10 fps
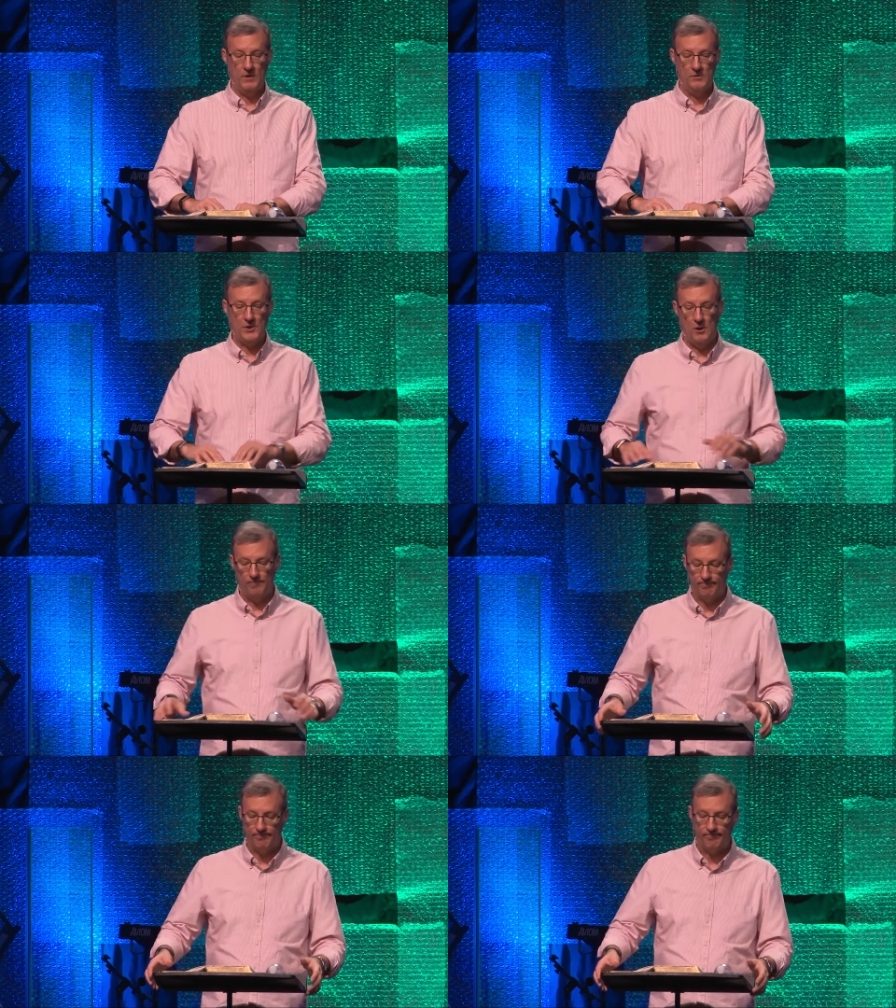So
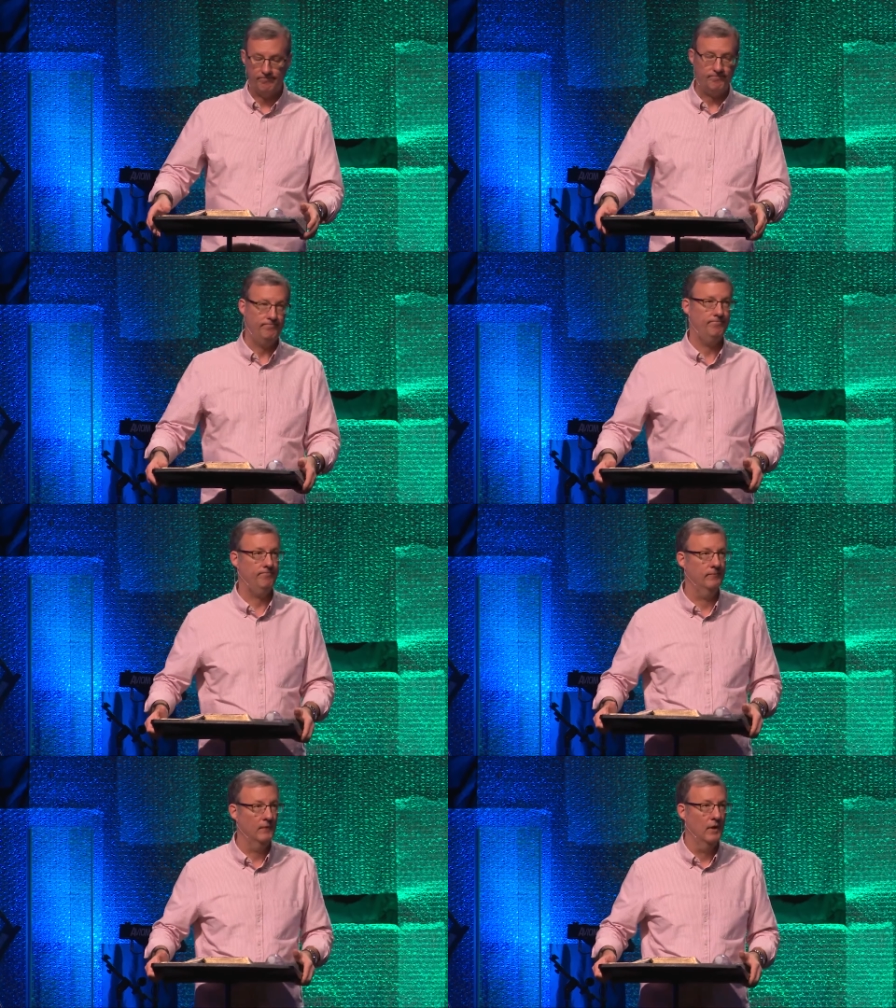
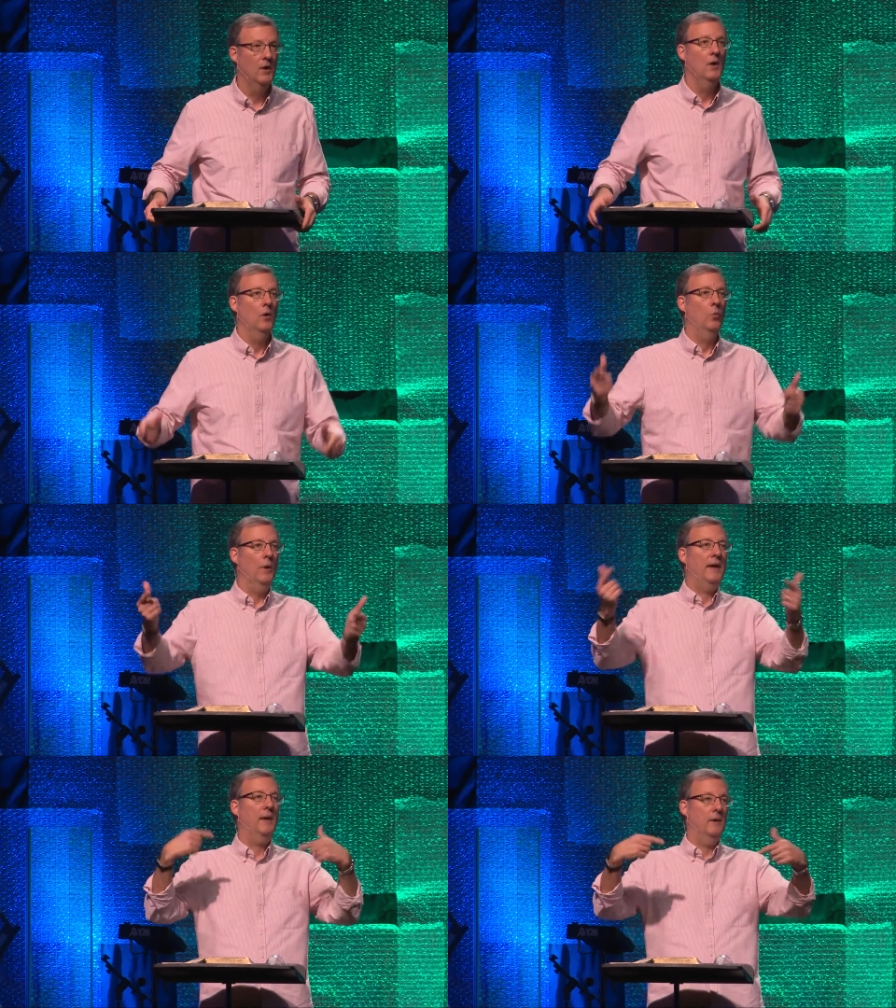
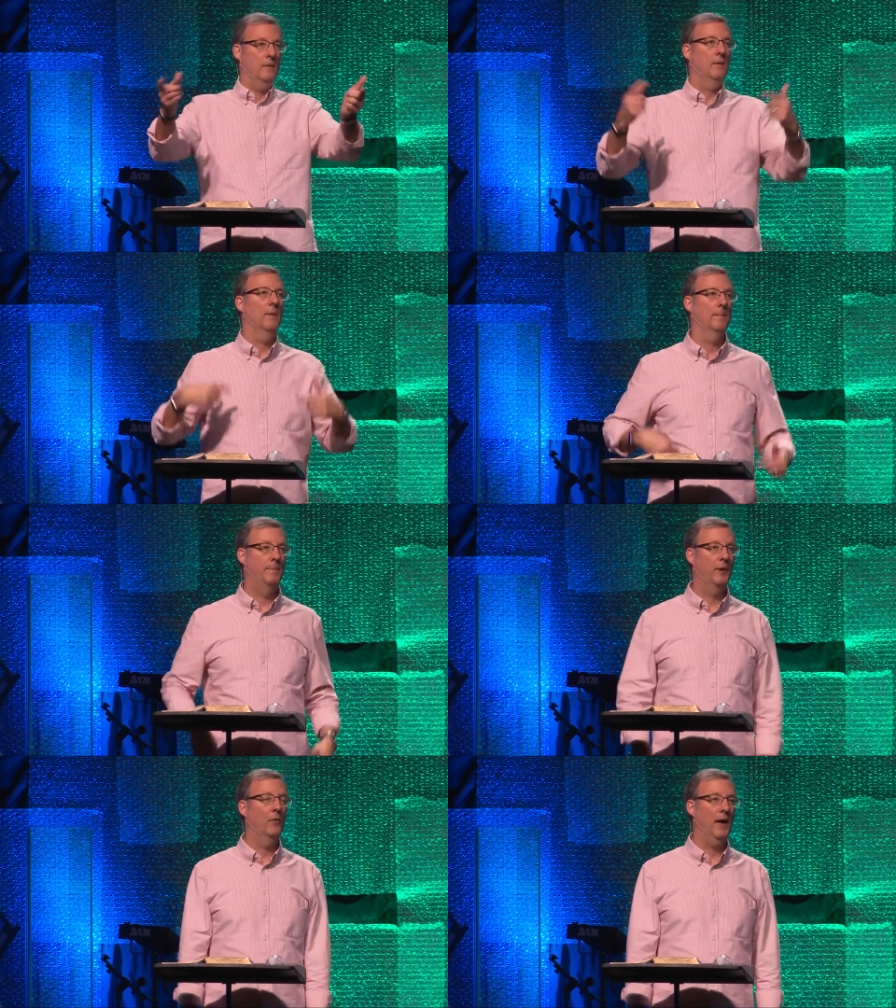we can
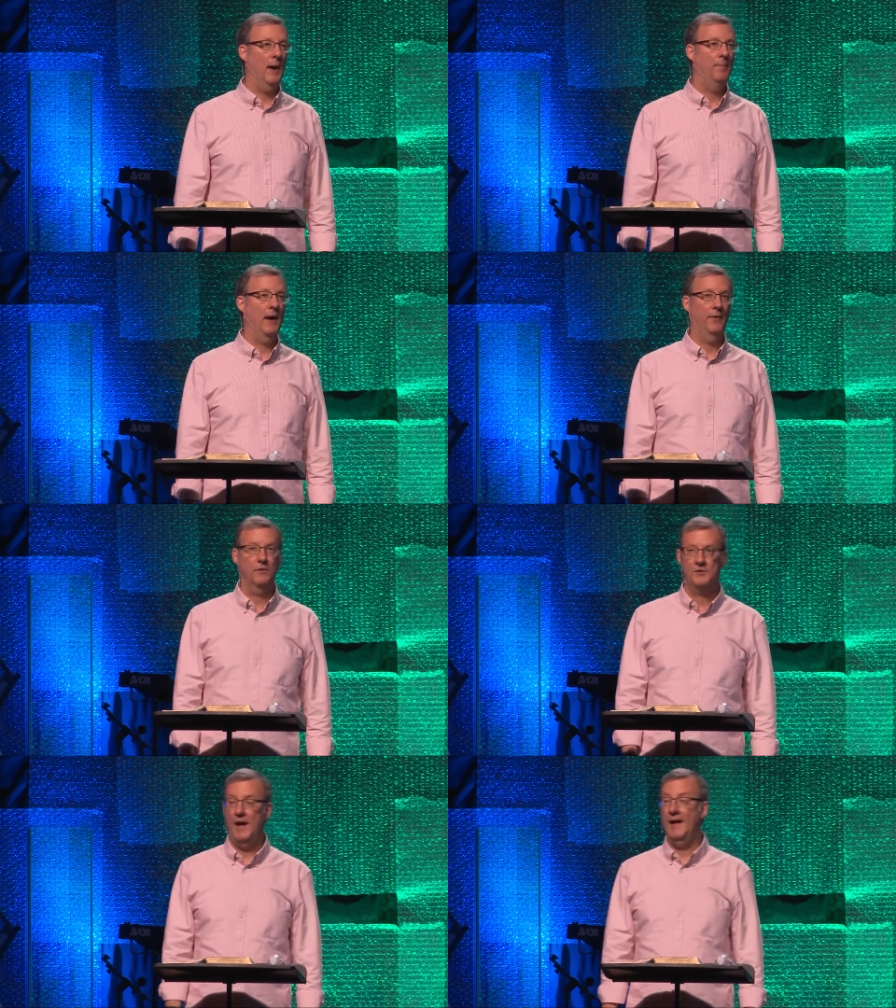build up
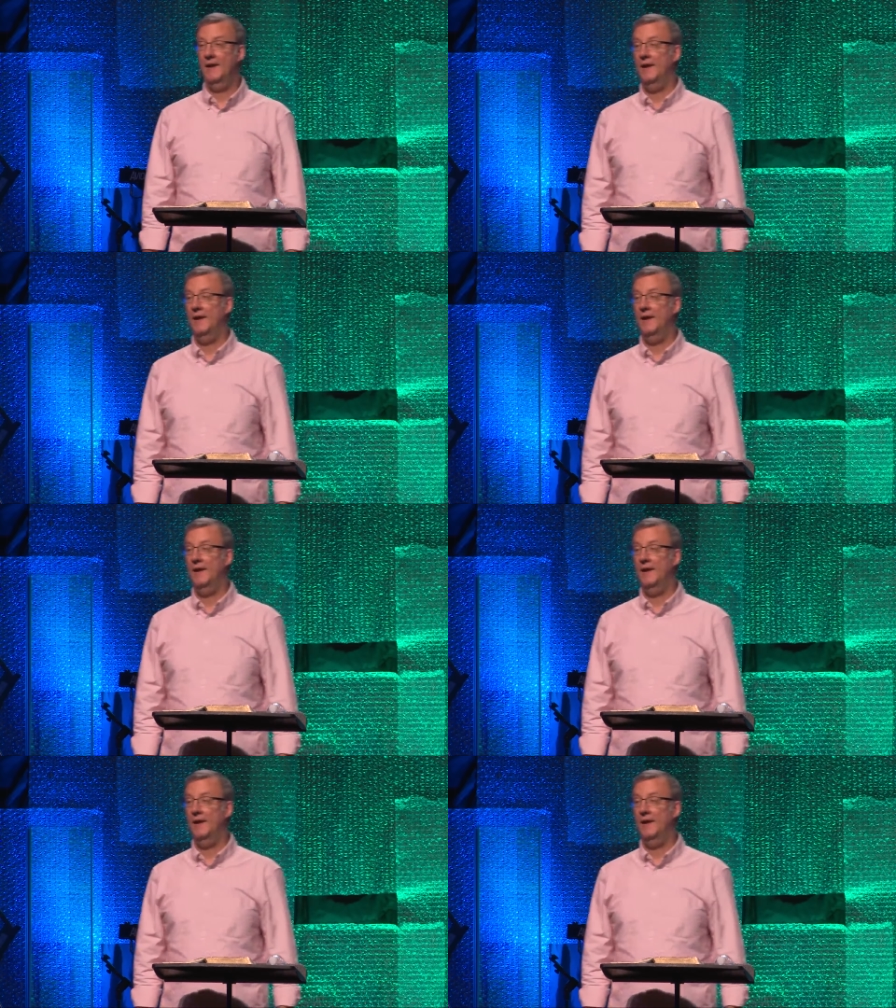others. And